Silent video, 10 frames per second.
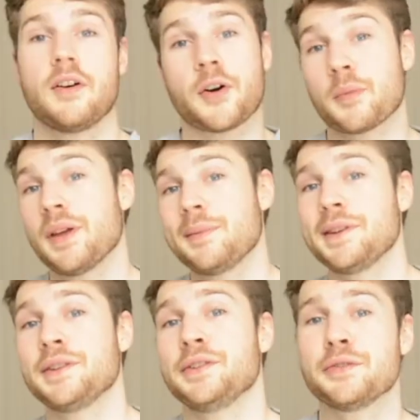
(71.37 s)
or
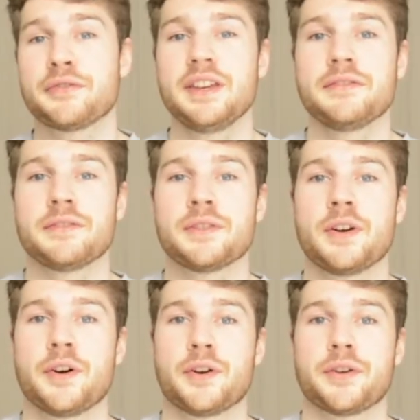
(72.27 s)
maybe you've even
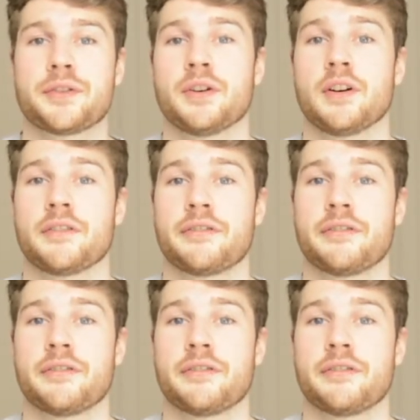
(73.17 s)
heard of